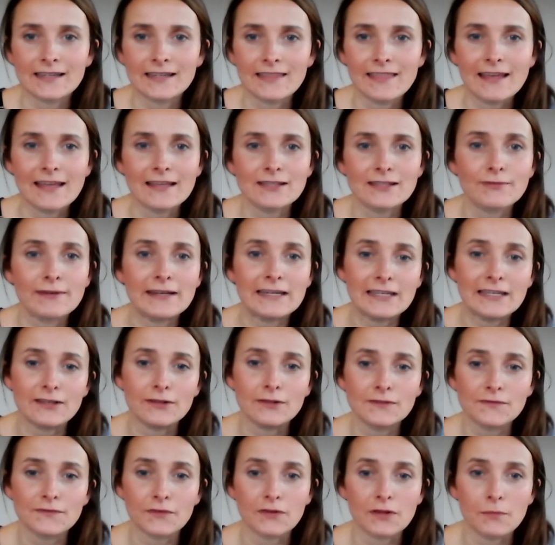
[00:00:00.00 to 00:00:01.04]
I think it's really
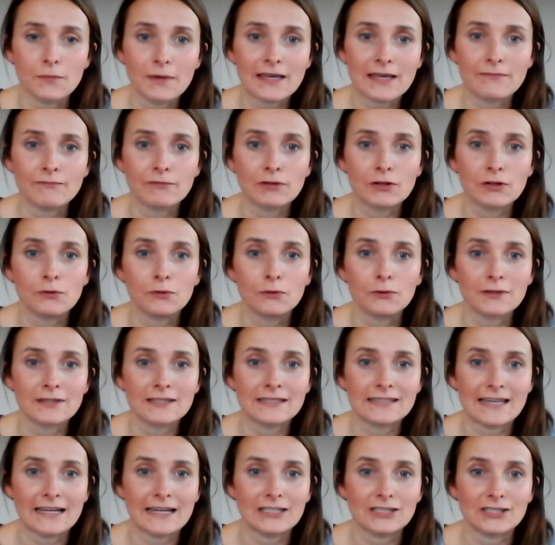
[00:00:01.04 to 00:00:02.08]
useful that we can record the
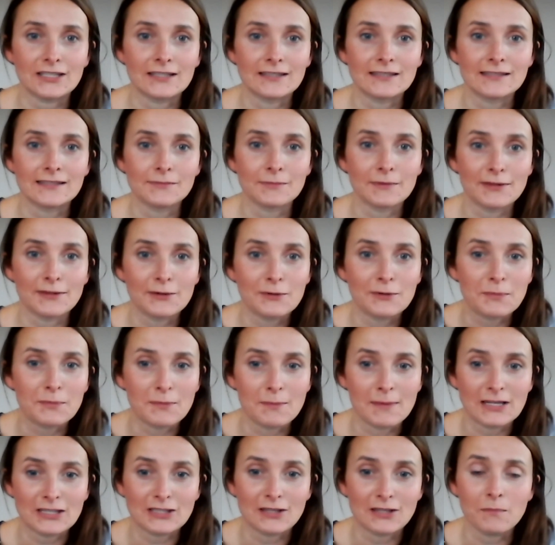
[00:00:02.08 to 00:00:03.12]
sessions with your
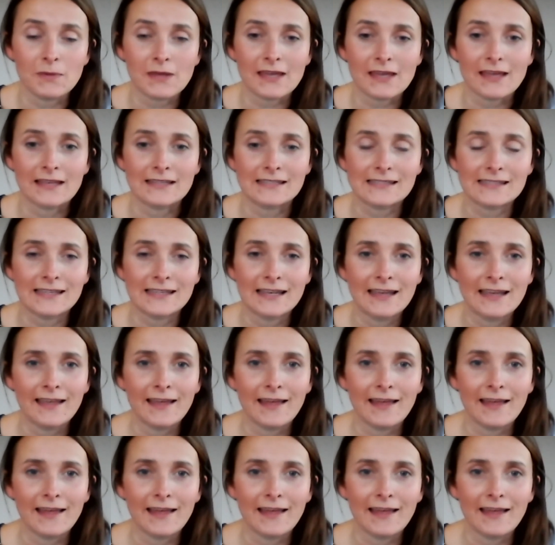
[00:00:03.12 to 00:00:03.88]
permission because